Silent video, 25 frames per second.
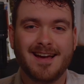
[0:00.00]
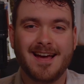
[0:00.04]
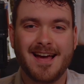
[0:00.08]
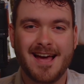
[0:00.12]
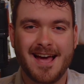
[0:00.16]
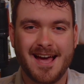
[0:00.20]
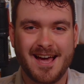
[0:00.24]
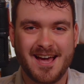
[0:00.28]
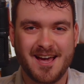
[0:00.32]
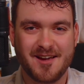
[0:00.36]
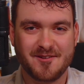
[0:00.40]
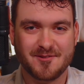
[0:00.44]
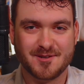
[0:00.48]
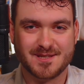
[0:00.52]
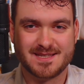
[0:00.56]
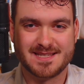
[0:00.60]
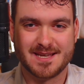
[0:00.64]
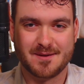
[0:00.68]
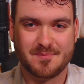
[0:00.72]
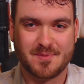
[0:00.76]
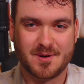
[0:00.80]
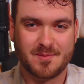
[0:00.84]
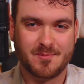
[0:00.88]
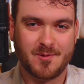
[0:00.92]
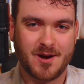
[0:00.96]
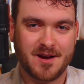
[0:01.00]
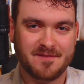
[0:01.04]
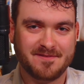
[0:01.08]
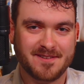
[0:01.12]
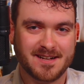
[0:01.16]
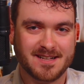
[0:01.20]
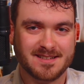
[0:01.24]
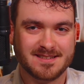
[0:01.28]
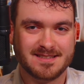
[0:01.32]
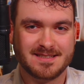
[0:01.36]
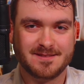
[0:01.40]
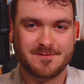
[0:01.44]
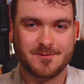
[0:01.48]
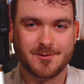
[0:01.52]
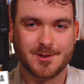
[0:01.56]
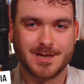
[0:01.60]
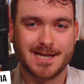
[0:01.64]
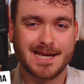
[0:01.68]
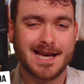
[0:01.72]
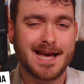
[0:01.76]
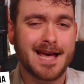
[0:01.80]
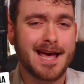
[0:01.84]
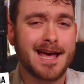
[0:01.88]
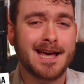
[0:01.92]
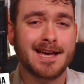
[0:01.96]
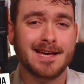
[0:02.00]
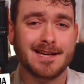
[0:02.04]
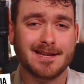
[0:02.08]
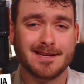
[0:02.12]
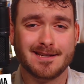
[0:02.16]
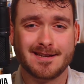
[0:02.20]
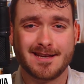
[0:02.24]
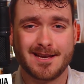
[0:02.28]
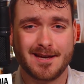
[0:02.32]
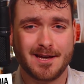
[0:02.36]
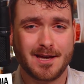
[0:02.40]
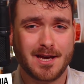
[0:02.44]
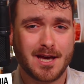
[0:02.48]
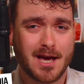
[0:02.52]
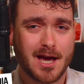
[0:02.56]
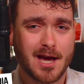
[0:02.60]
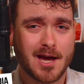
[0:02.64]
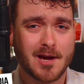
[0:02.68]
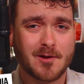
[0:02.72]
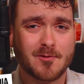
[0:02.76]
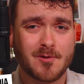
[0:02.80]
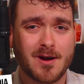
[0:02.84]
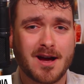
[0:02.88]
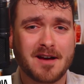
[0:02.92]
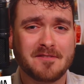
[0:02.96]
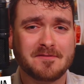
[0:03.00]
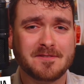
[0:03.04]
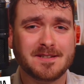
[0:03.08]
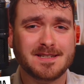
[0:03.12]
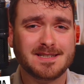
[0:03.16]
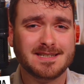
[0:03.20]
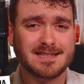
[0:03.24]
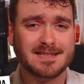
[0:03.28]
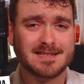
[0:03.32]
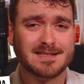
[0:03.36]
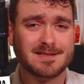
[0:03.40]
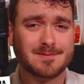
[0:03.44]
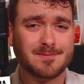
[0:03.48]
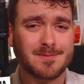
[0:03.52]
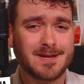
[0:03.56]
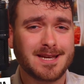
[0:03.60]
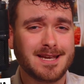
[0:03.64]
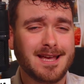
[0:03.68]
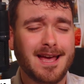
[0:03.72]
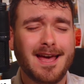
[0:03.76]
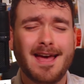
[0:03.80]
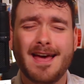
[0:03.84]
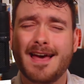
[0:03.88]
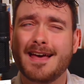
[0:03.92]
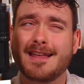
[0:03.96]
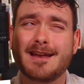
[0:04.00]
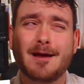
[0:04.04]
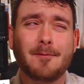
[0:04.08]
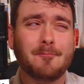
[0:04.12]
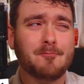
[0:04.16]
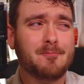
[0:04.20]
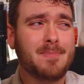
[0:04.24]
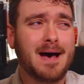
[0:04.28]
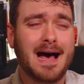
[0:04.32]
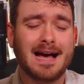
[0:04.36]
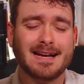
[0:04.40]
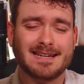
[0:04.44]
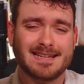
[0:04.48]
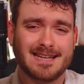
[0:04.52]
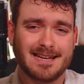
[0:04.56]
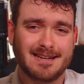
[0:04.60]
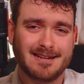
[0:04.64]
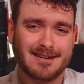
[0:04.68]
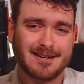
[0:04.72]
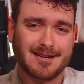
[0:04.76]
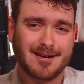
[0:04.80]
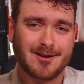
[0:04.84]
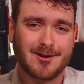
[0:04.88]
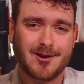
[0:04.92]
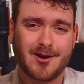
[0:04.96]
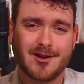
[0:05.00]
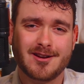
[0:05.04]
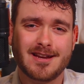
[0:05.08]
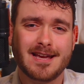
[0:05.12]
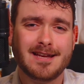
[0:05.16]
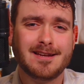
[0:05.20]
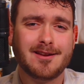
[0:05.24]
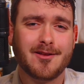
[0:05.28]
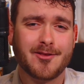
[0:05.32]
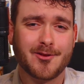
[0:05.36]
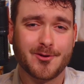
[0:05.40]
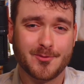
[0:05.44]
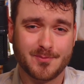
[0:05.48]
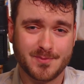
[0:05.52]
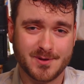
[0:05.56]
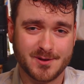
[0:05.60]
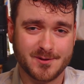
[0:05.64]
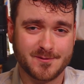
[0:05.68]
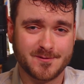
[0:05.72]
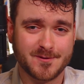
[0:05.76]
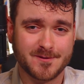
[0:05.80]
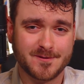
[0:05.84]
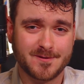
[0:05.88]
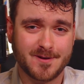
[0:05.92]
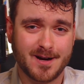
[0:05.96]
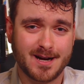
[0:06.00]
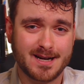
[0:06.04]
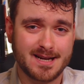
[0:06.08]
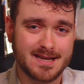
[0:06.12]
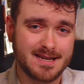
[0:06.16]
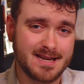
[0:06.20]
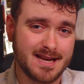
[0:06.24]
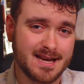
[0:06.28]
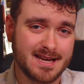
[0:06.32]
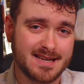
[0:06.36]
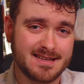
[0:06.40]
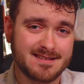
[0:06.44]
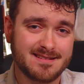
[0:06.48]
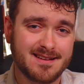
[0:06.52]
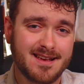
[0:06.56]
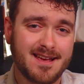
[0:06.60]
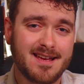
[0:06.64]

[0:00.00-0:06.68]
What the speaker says: Hey, what's up? I'm Rafael di Furia, aka Rafi D is me, and I'm back at it again on another beautiful Friday night.